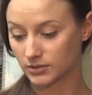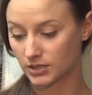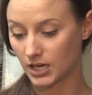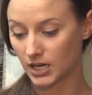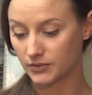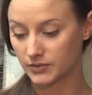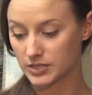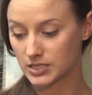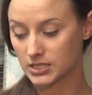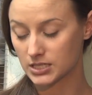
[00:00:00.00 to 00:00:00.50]

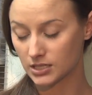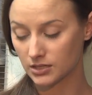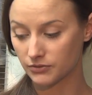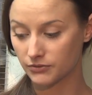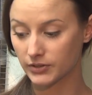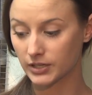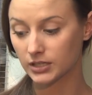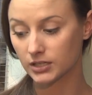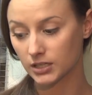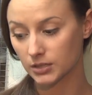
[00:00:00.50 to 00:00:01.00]
kind of a sick
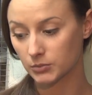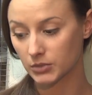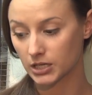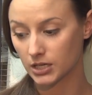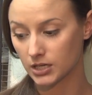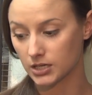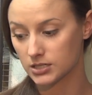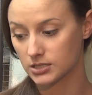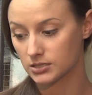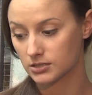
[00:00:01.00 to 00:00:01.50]
feeling
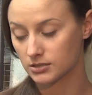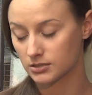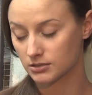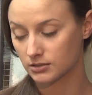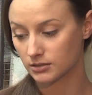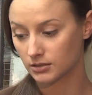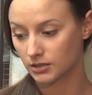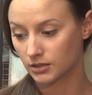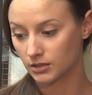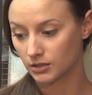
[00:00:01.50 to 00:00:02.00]
because
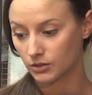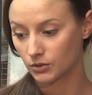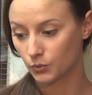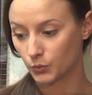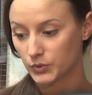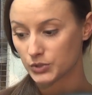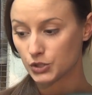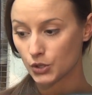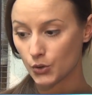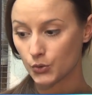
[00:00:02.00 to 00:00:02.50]

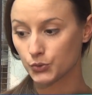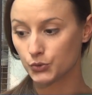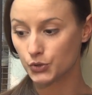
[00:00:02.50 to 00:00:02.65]
we don't